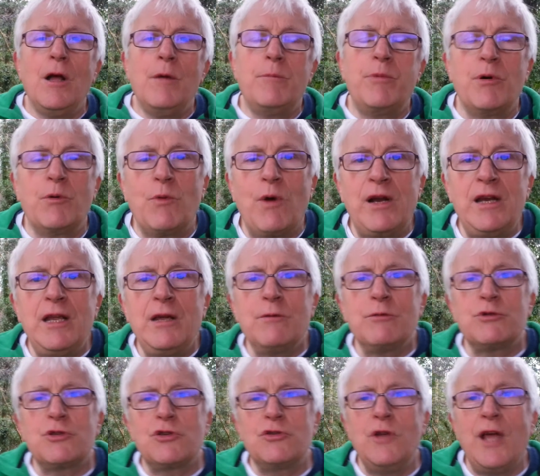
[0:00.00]
But when he
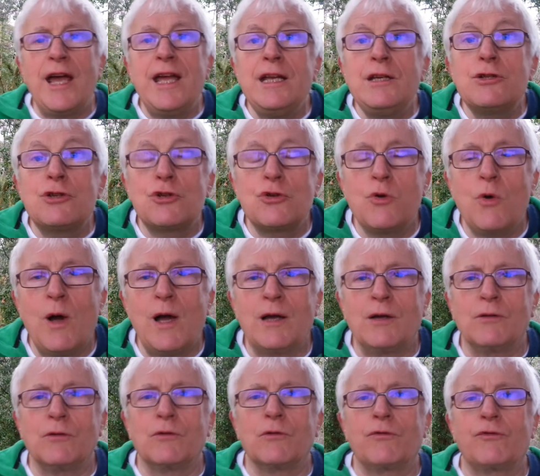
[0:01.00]
was age
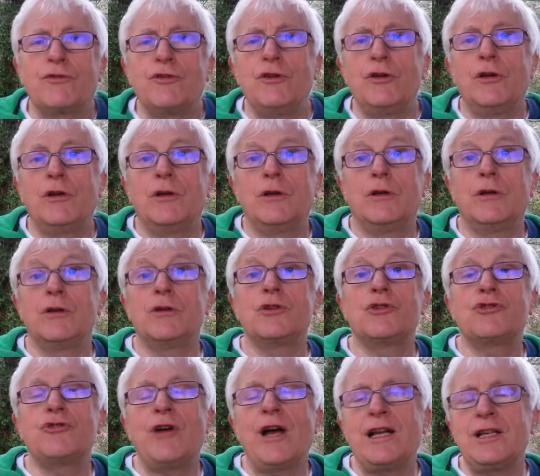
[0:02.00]
12,
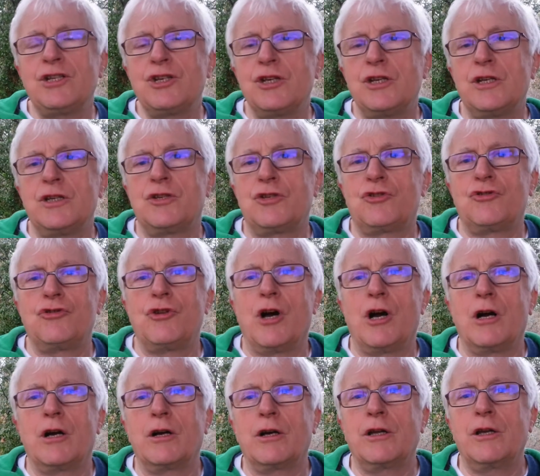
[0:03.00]
tragedy
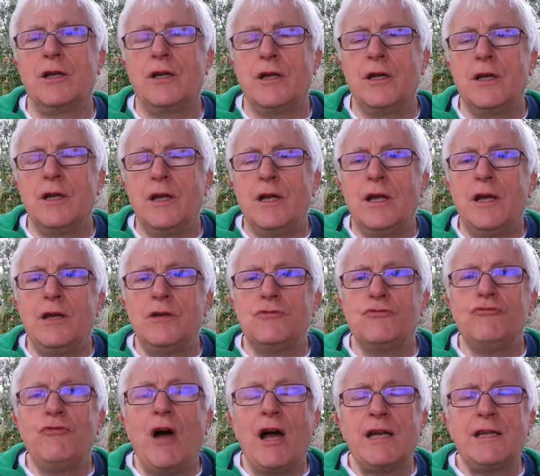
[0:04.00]
struck.
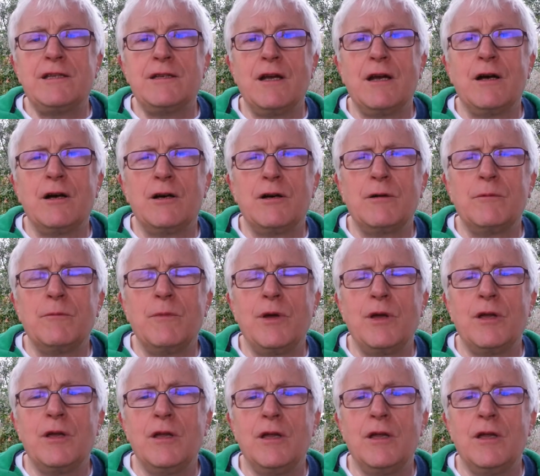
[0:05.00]
His right arm